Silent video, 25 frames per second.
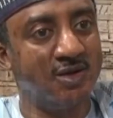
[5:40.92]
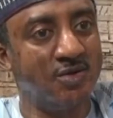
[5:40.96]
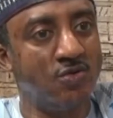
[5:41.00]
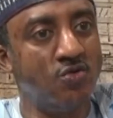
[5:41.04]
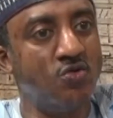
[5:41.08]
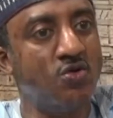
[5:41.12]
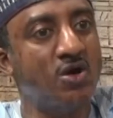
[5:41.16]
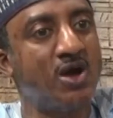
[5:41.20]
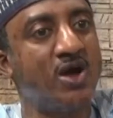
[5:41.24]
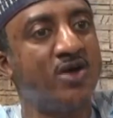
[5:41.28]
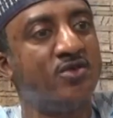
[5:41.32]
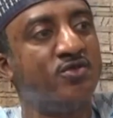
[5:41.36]

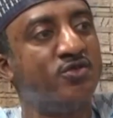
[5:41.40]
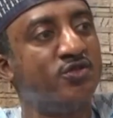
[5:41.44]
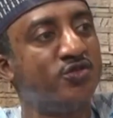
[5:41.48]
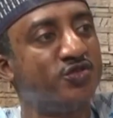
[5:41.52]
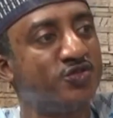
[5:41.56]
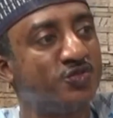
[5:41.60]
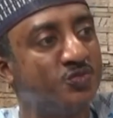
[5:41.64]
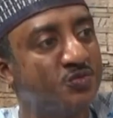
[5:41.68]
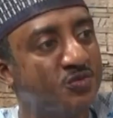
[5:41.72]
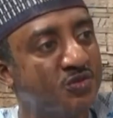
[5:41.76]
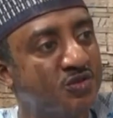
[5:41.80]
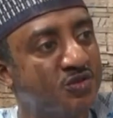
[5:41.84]
who are
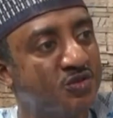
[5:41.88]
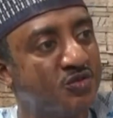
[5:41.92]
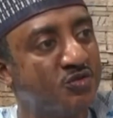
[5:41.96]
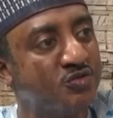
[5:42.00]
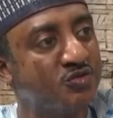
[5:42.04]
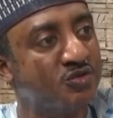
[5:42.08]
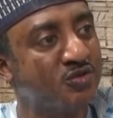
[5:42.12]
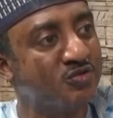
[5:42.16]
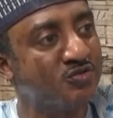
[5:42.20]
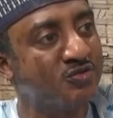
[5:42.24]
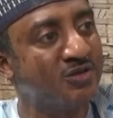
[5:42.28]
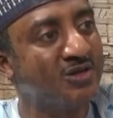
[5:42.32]
those to
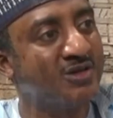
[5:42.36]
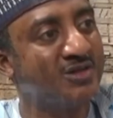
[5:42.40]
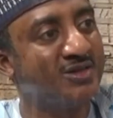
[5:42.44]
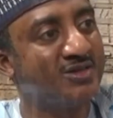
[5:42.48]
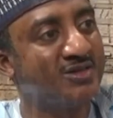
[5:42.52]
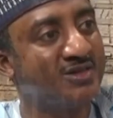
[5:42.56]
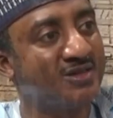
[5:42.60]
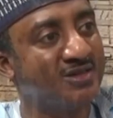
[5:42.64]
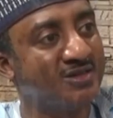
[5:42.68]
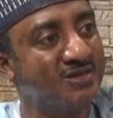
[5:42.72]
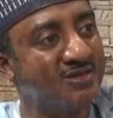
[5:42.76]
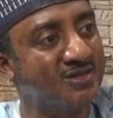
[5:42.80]
prosecute it to a
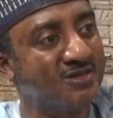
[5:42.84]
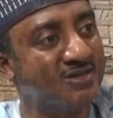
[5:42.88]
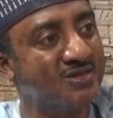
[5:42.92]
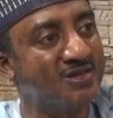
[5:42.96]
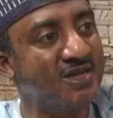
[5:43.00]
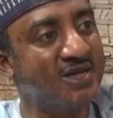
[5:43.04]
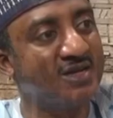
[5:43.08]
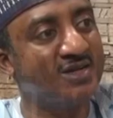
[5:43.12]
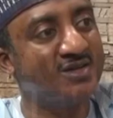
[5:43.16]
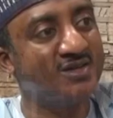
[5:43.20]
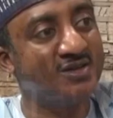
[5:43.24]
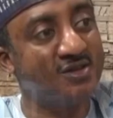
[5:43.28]
death sentence?
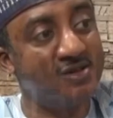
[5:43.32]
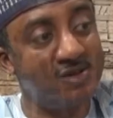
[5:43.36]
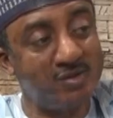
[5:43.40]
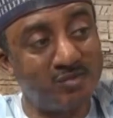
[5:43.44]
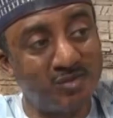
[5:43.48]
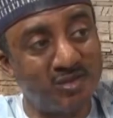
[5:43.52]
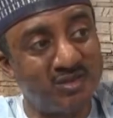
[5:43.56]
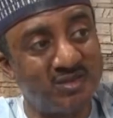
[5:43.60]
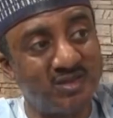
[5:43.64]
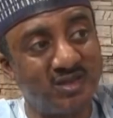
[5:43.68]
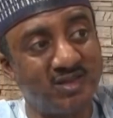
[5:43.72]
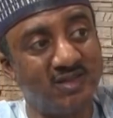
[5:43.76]
They are the
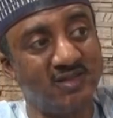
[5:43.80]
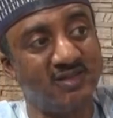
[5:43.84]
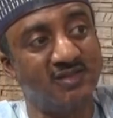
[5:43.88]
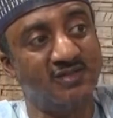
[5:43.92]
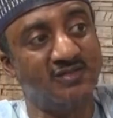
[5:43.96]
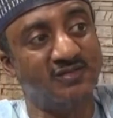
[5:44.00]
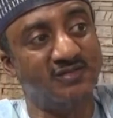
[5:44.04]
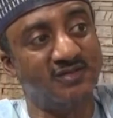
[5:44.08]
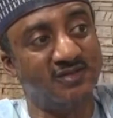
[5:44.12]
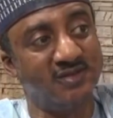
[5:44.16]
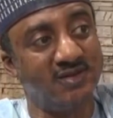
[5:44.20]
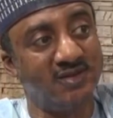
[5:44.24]
same
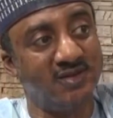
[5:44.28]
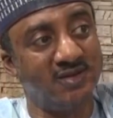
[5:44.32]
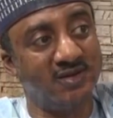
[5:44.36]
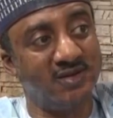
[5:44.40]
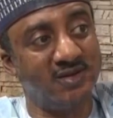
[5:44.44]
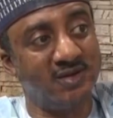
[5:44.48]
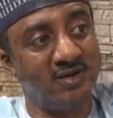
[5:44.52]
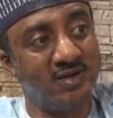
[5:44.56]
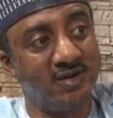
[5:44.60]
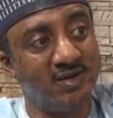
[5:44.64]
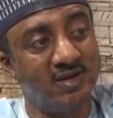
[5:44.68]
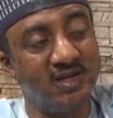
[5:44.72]
executive.
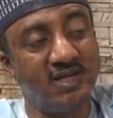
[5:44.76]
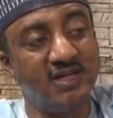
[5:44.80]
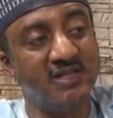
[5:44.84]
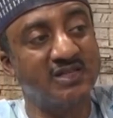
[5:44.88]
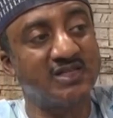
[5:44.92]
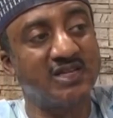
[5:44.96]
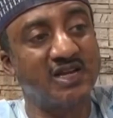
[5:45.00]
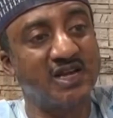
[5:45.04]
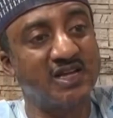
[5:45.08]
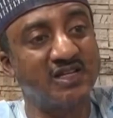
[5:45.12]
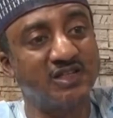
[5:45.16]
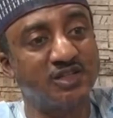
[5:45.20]
The
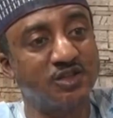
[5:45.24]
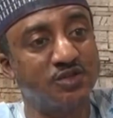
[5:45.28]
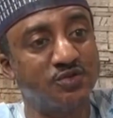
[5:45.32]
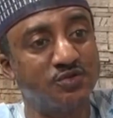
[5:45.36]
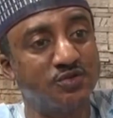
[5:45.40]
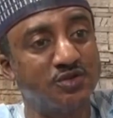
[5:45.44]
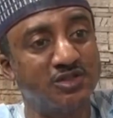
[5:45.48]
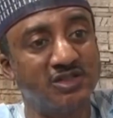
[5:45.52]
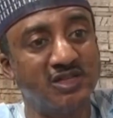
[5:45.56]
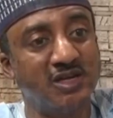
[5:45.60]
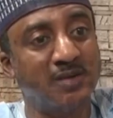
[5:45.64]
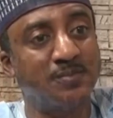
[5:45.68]
entire
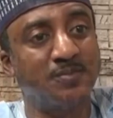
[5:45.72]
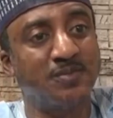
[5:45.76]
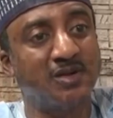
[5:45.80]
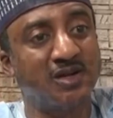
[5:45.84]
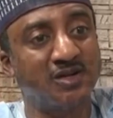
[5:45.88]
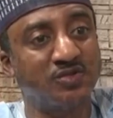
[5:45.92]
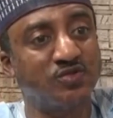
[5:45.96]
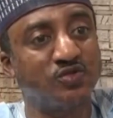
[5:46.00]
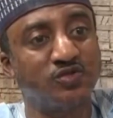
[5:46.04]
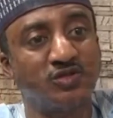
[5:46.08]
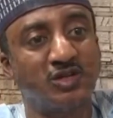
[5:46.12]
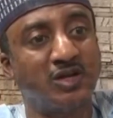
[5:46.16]
security
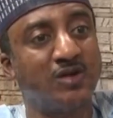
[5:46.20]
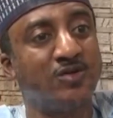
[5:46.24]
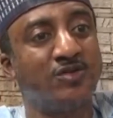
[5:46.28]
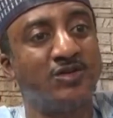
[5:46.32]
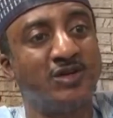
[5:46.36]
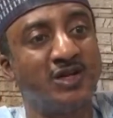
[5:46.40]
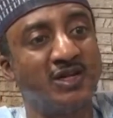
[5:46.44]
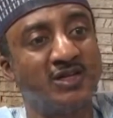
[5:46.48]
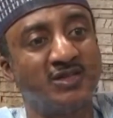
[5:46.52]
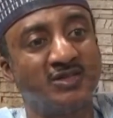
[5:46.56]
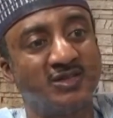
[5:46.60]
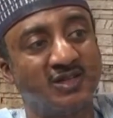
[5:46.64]
apparatus are
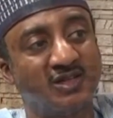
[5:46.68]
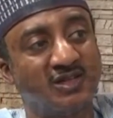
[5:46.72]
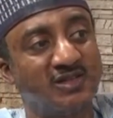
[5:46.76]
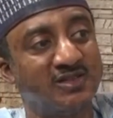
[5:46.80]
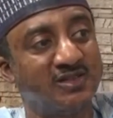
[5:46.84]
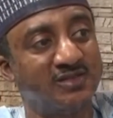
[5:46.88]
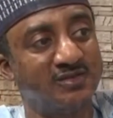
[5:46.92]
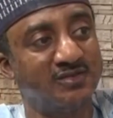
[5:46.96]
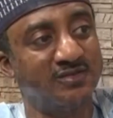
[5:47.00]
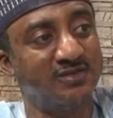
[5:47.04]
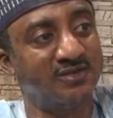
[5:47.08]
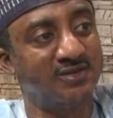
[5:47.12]
under
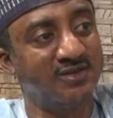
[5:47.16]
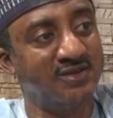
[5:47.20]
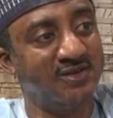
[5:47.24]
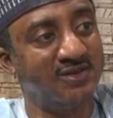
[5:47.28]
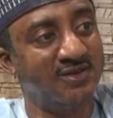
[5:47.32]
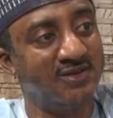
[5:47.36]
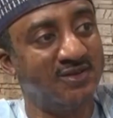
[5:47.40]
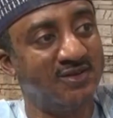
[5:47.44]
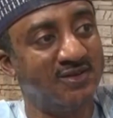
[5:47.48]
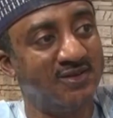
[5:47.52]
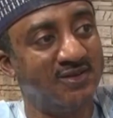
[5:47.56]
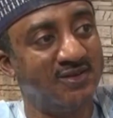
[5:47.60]
executive.
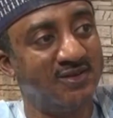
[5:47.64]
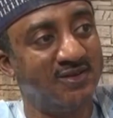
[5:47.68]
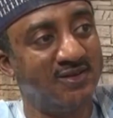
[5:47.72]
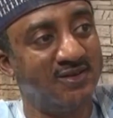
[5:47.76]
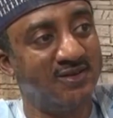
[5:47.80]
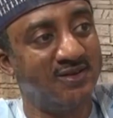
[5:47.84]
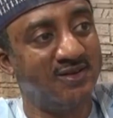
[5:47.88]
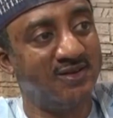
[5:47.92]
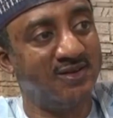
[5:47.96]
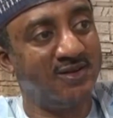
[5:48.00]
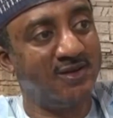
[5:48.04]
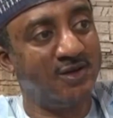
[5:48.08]

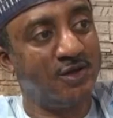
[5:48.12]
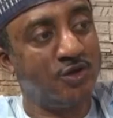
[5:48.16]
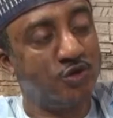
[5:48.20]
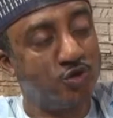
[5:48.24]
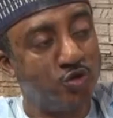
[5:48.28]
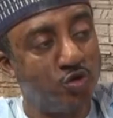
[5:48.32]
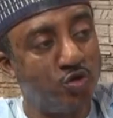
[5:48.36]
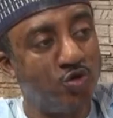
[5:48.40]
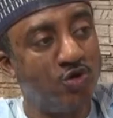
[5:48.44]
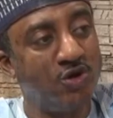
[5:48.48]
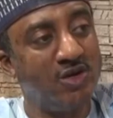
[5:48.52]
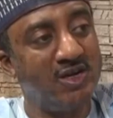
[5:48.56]

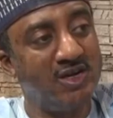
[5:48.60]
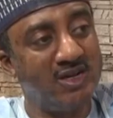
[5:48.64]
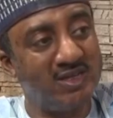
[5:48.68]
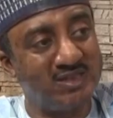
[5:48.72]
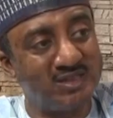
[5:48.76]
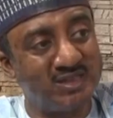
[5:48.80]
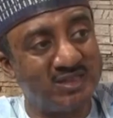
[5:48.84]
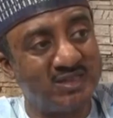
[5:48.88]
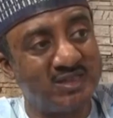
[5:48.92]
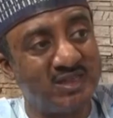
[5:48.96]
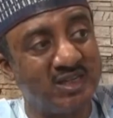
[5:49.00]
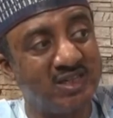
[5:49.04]
So,
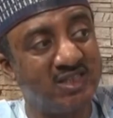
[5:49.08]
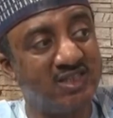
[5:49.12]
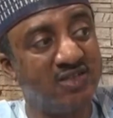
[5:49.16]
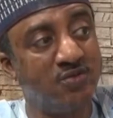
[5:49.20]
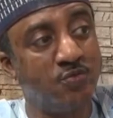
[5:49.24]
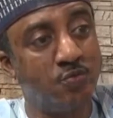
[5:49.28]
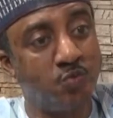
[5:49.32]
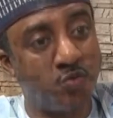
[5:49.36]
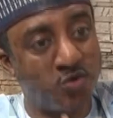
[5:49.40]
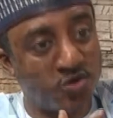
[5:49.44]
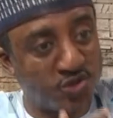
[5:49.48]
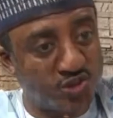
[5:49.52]
unless
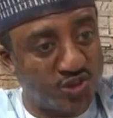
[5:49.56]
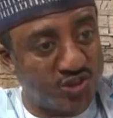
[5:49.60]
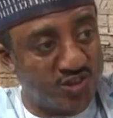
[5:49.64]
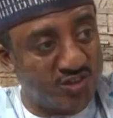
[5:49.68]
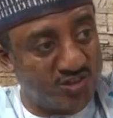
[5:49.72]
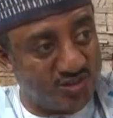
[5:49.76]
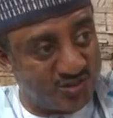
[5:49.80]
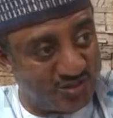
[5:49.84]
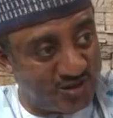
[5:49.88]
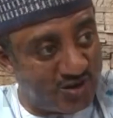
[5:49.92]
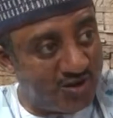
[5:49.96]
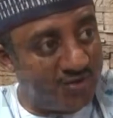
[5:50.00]
executive poach
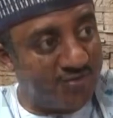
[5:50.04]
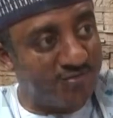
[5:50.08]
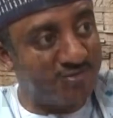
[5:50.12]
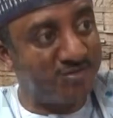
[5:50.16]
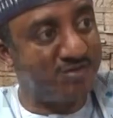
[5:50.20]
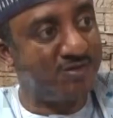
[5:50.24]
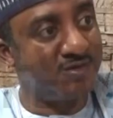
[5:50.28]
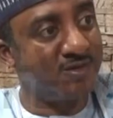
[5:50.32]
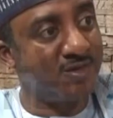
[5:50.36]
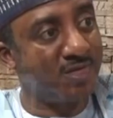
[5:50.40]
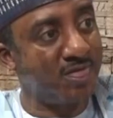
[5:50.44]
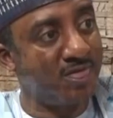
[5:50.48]

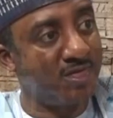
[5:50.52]
itself,